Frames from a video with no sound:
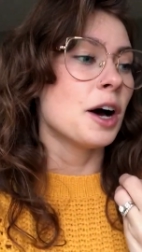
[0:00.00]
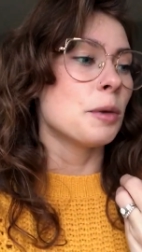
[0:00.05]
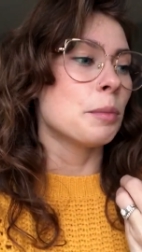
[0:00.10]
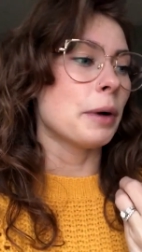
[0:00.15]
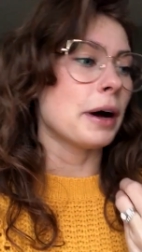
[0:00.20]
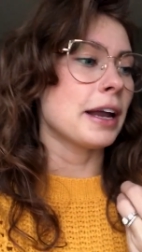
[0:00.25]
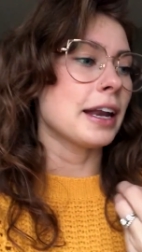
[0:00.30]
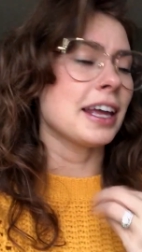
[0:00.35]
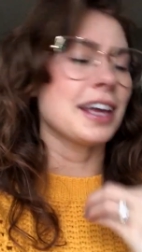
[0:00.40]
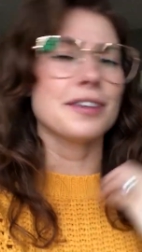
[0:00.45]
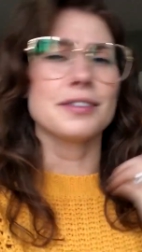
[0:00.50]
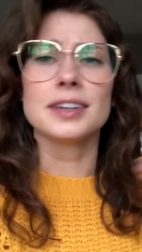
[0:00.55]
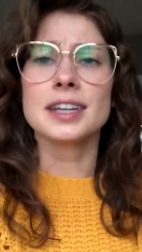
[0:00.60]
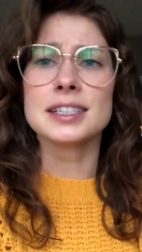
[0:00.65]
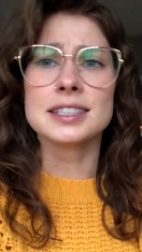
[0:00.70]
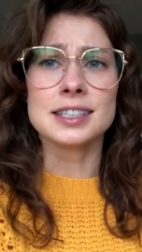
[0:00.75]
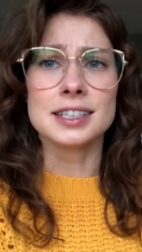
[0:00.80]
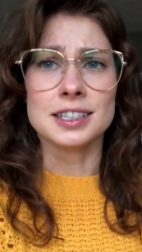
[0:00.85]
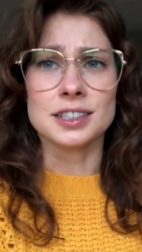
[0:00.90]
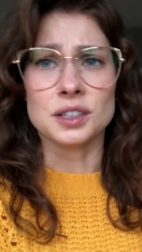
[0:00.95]
But even
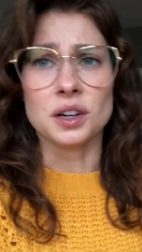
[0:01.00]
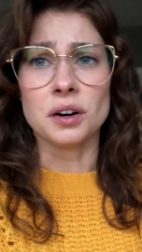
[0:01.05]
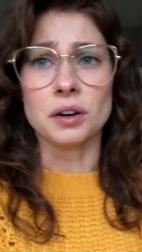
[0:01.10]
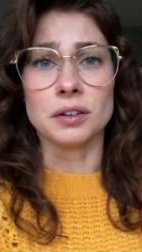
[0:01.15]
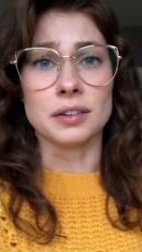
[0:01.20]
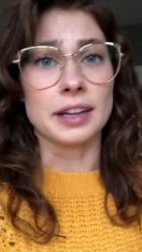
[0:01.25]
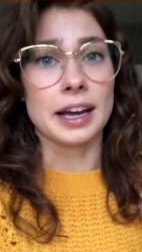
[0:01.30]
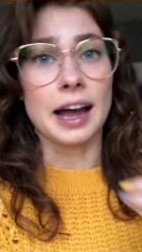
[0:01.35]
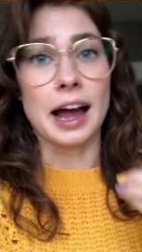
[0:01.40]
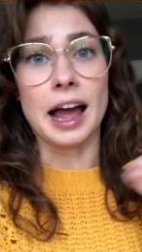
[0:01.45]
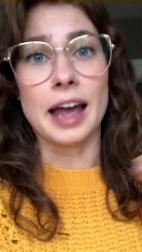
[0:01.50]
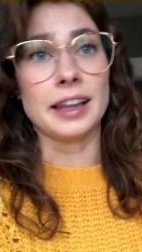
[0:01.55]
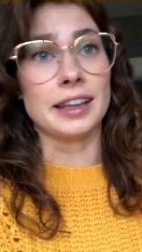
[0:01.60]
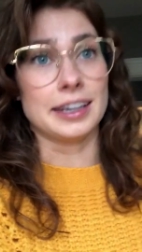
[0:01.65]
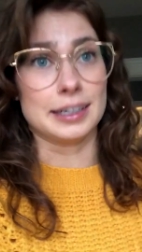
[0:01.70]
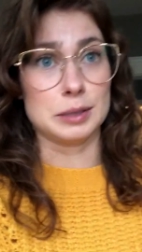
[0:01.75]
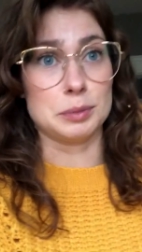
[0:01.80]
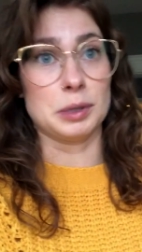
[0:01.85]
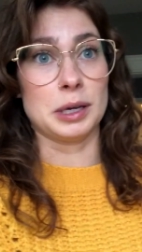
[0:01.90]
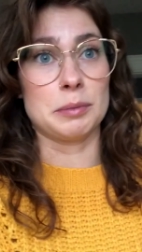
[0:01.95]
as an adult, like I
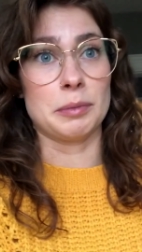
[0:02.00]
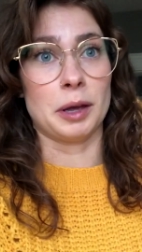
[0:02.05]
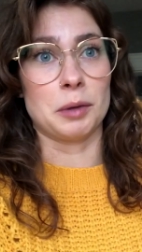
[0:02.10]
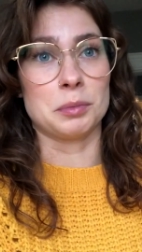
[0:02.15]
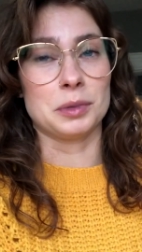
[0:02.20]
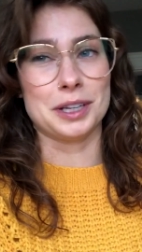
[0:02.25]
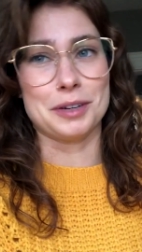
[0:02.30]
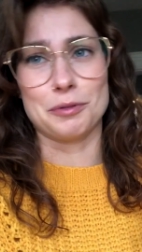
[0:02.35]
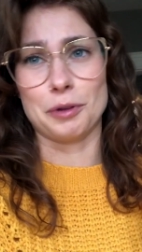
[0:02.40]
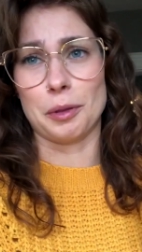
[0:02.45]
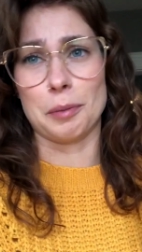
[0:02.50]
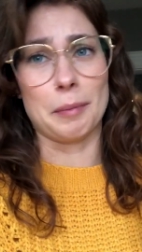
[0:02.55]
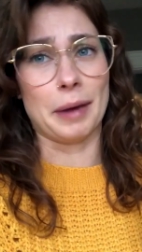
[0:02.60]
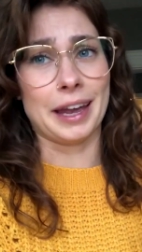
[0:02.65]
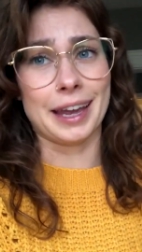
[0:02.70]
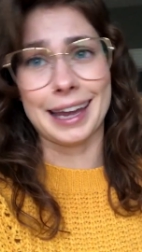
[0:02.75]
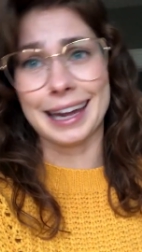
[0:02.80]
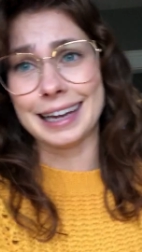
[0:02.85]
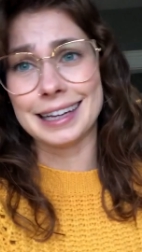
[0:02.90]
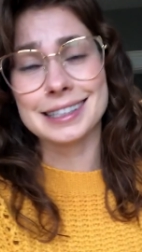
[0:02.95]
like to play make-believe with my
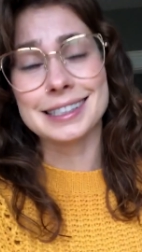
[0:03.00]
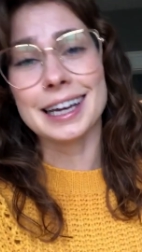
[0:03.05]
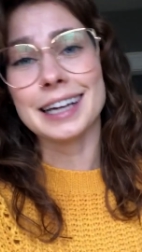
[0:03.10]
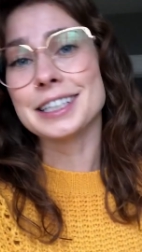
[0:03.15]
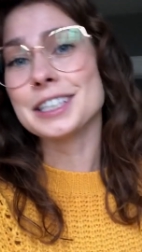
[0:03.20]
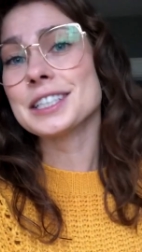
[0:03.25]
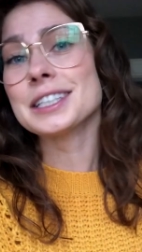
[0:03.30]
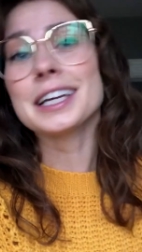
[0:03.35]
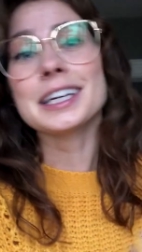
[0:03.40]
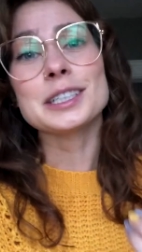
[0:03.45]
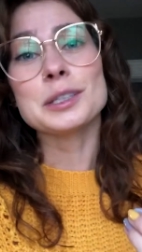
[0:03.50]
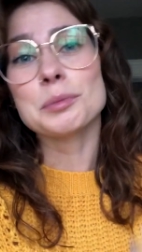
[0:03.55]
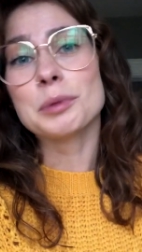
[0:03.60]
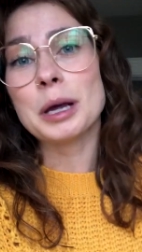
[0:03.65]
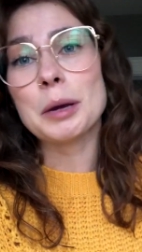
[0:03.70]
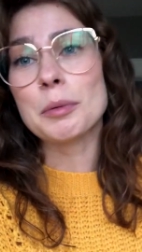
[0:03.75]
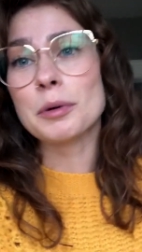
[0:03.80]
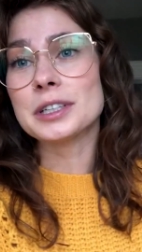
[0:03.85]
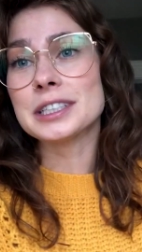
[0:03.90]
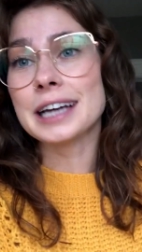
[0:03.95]
kids. I just like to
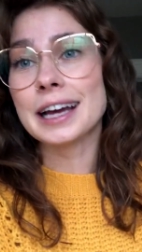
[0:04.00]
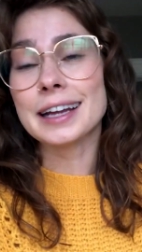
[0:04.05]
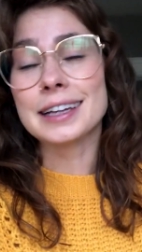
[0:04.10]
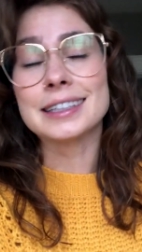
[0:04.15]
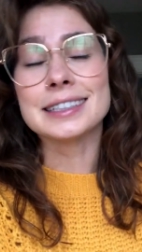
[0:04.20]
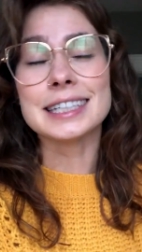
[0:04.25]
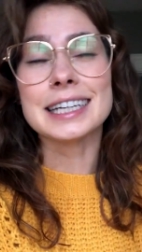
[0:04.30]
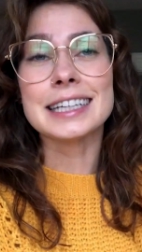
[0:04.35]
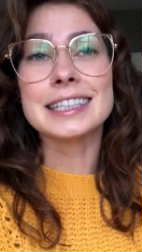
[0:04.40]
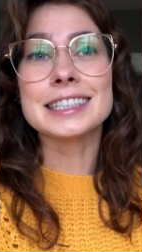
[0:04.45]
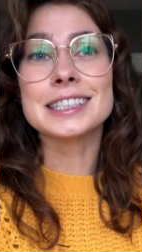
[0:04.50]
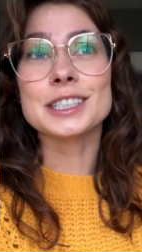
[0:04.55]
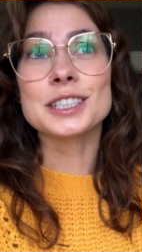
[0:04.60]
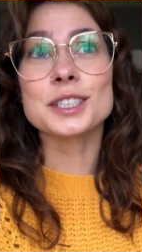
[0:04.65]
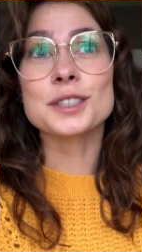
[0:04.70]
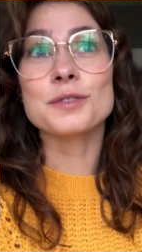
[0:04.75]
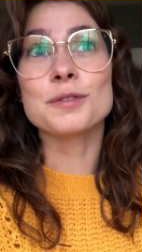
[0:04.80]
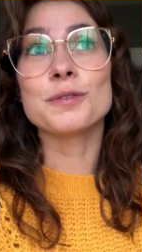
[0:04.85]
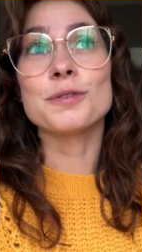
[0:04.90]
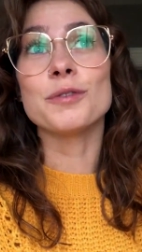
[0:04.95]
play pretend. It's
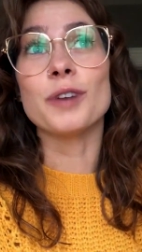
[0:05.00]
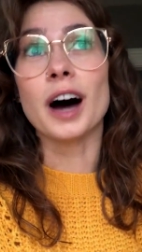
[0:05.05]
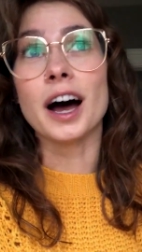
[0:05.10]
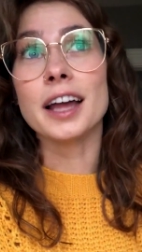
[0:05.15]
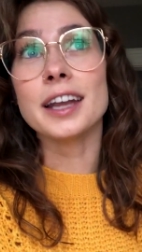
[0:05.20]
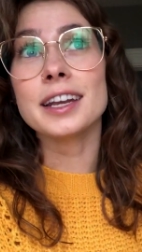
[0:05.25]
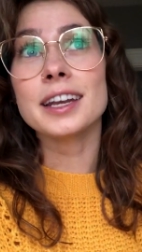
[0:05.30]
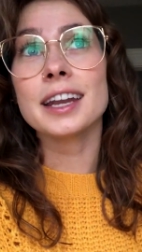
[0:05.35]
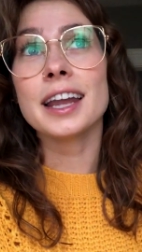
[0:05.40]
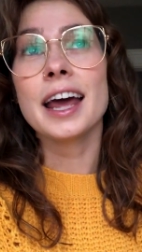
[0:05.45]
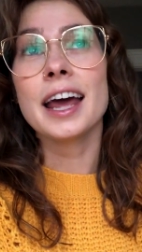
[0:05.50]
just fun.